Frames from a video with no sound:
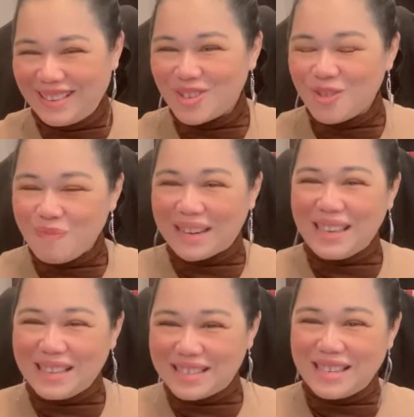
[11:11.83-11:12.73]
So
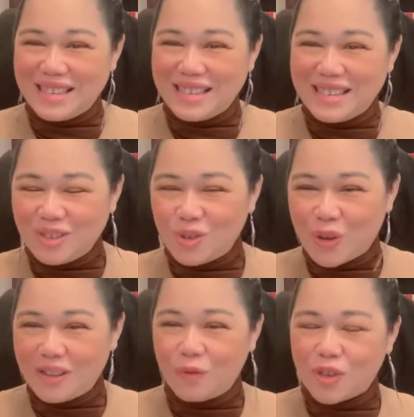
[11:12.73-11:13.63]
money is easy to
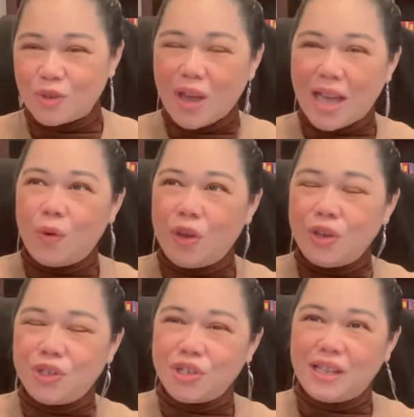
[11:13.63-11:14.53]
earn. So that's why I
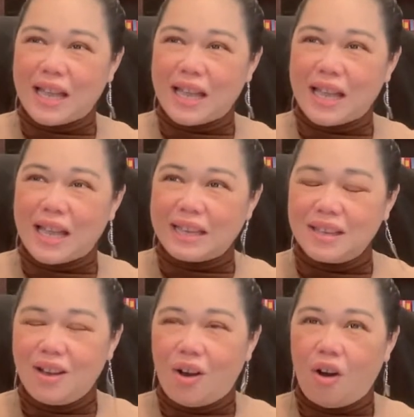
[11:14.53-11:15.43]
visualize,
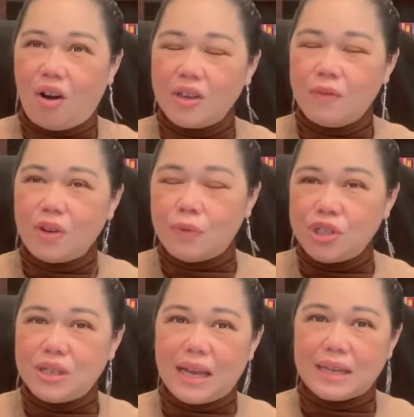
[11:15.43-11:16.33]
or even I
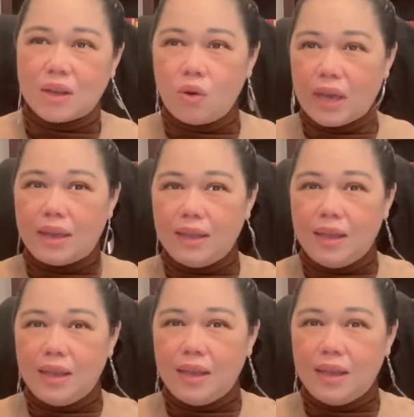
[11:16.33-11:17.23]
visualize that,
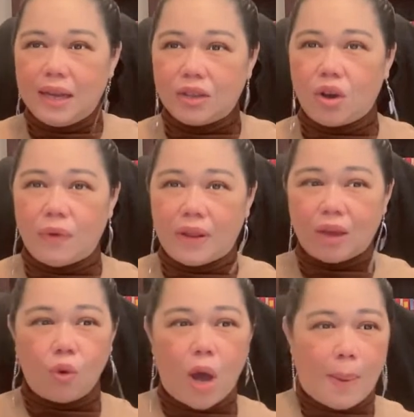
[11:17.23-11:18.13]
okay, later on when I
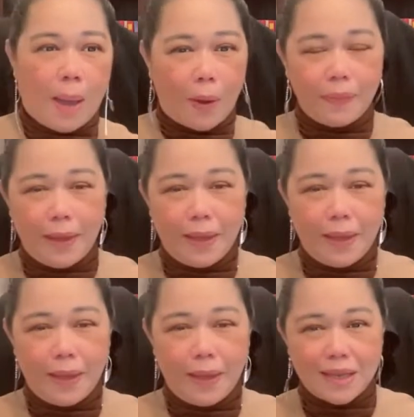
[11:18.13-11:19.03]
grow up, I want
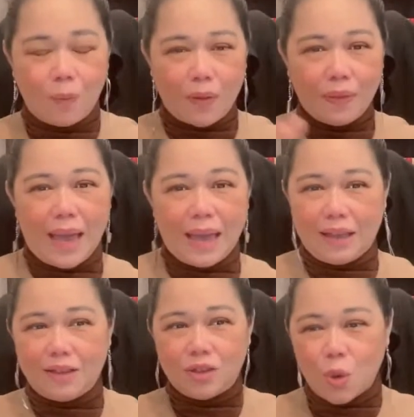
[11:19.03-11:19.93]
this, I want that,
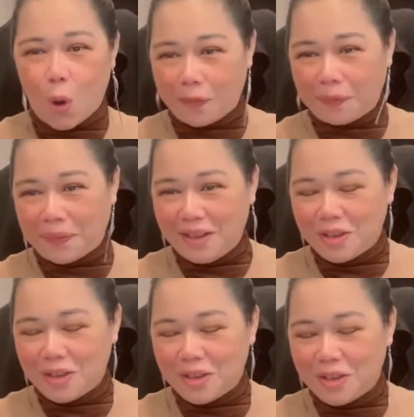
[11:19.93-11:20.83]
and so on.
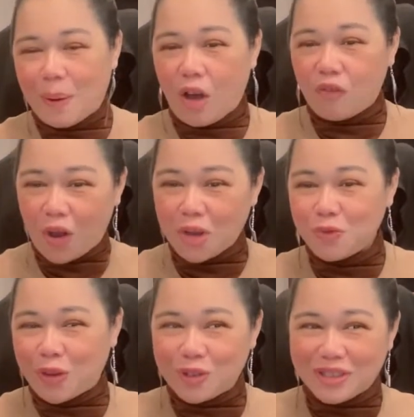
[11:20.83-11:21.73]
But of course,
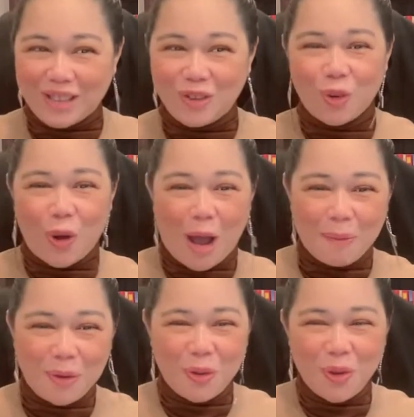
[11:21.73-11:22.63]
when you start to grow
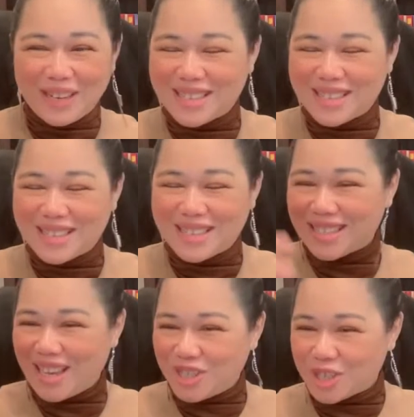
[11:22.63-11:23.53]
up, you know that the
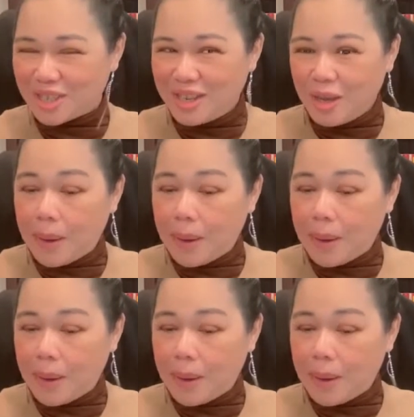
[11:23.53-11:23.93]
stages.